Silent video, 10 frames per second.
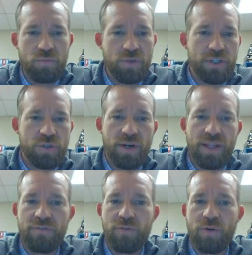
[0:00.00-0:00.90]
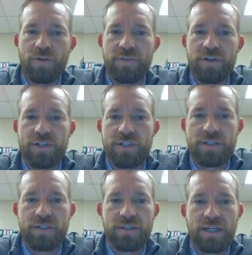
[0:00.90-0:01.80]
We're going to square that 4
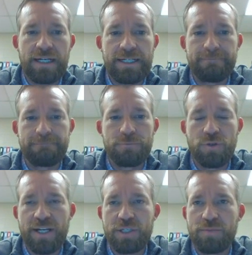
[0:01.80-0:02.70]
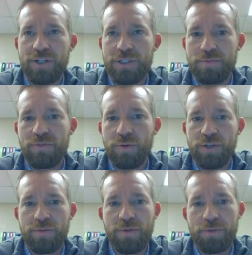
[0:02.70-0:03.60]
first, do exponents before
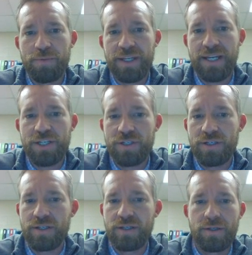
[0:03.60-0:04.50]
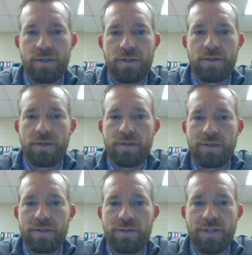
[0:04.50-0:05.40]
we do multiplication.
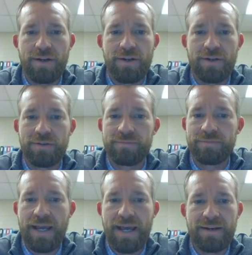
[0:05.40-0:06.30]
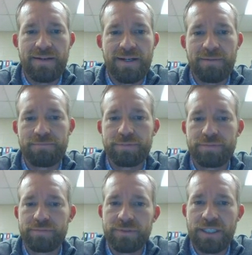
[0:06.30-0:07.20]
Do that all, add it up,
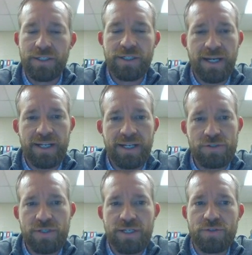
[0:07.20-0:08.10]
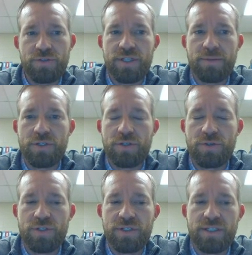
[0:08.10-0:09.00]
and you kind of get your thing. So
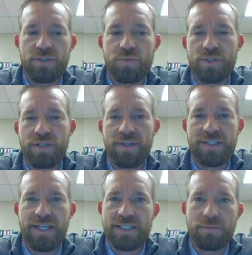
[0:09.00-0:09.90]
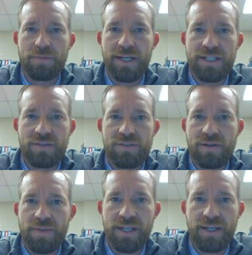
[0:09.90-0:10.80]
substitution is where something takes the place of
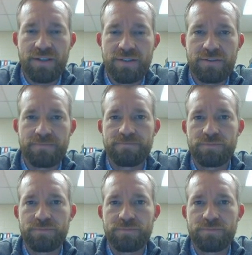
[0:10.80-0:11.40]
something else.